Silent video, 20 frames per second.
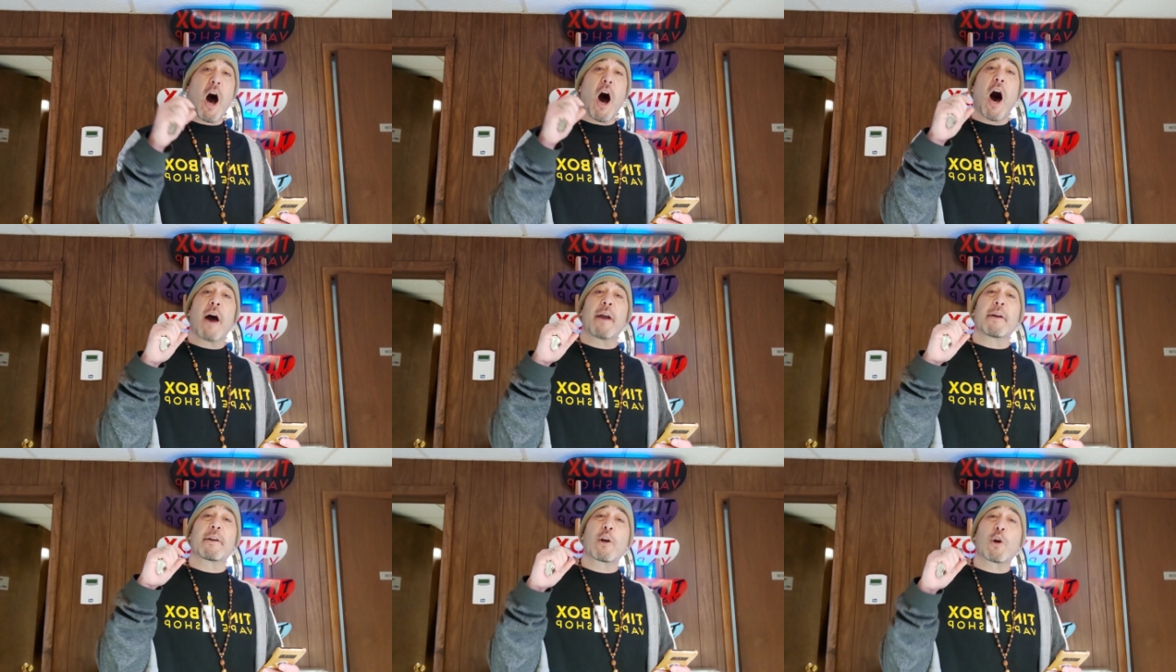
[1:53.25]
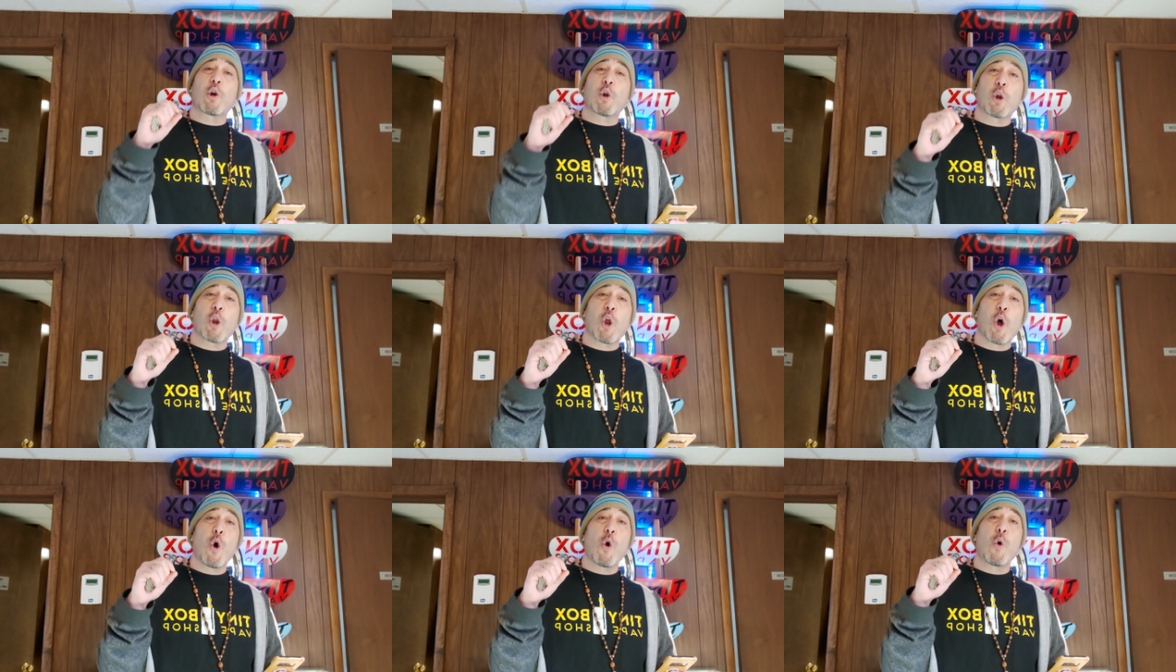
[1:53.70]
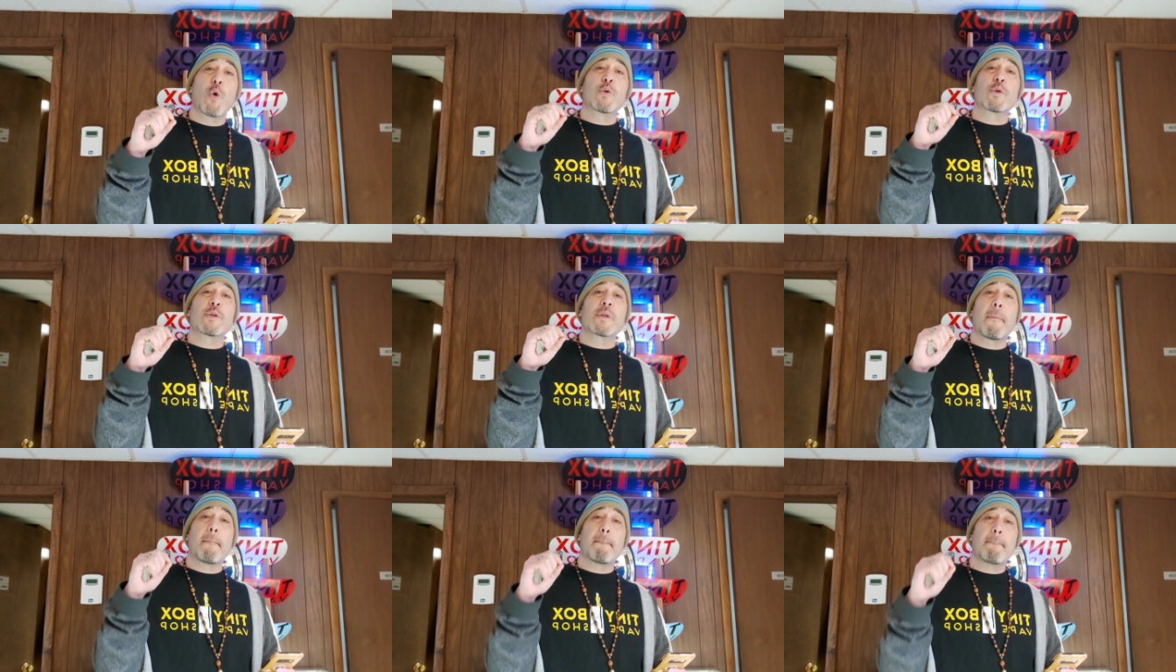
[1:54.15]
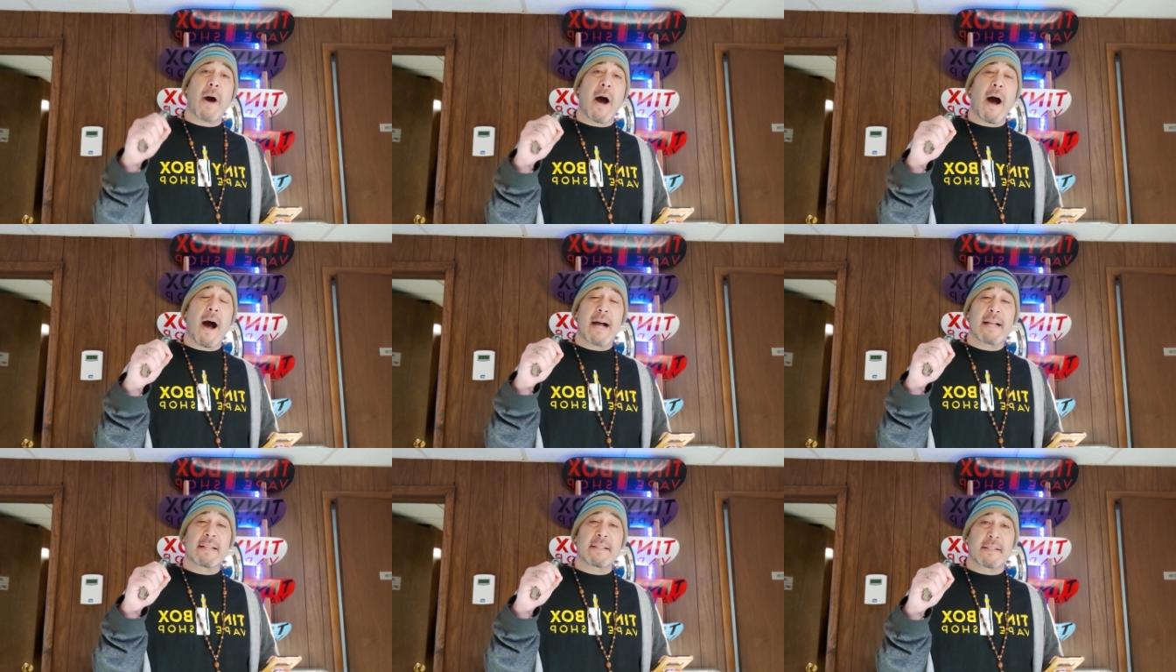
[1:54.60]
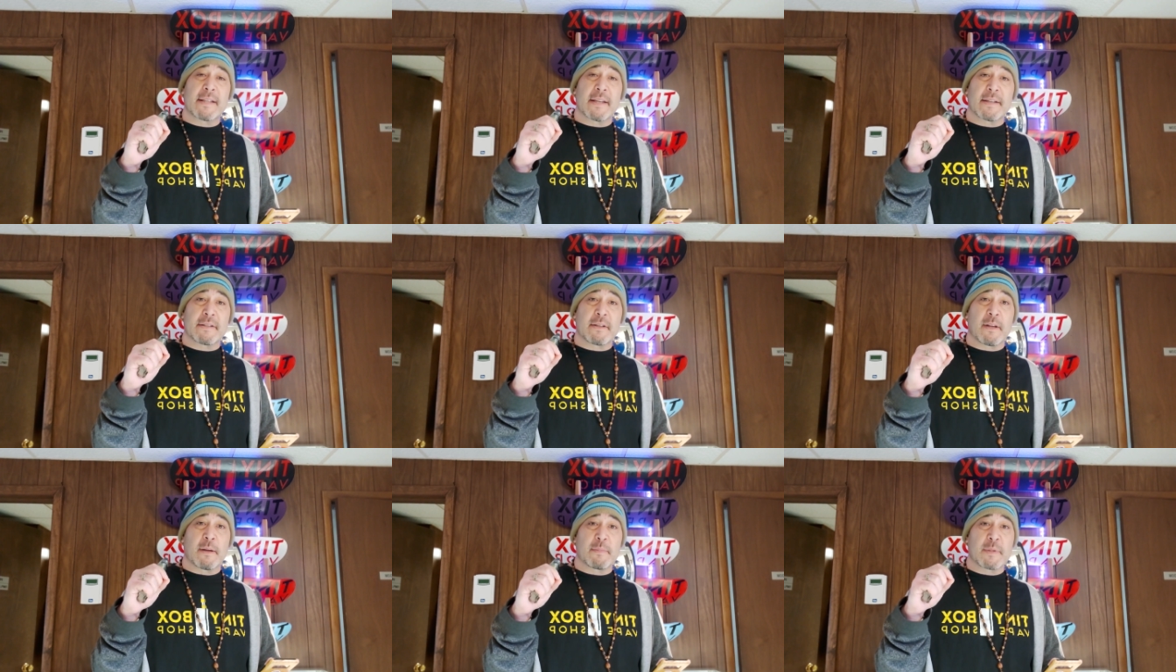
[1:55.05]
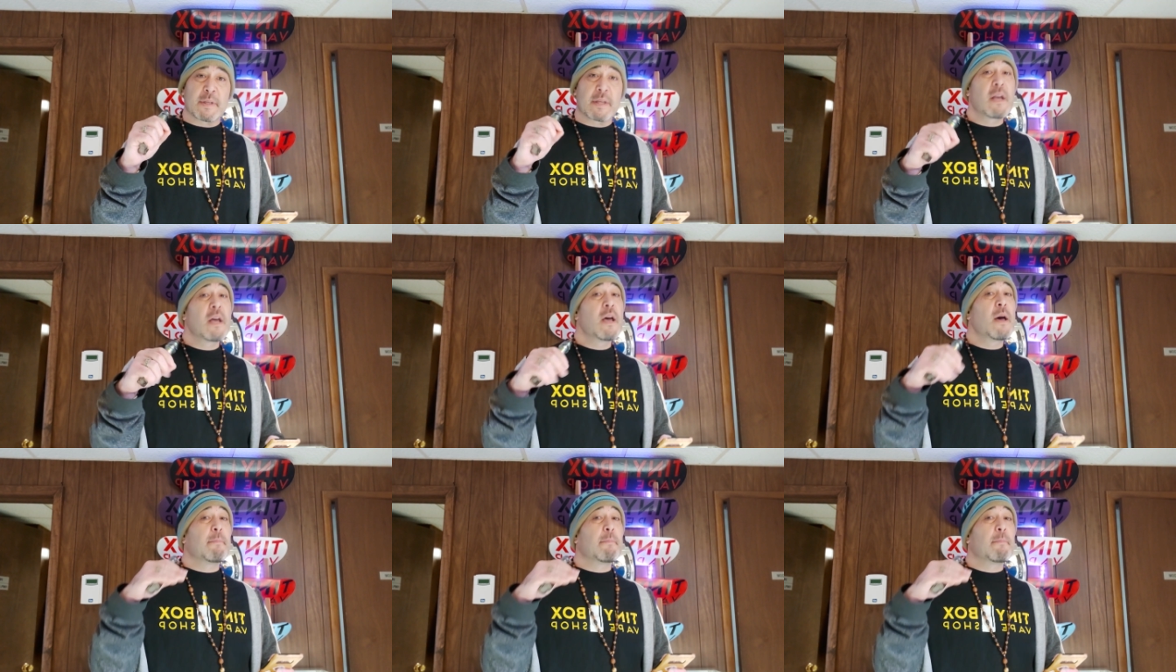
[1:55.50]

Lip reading: on closed pod systems,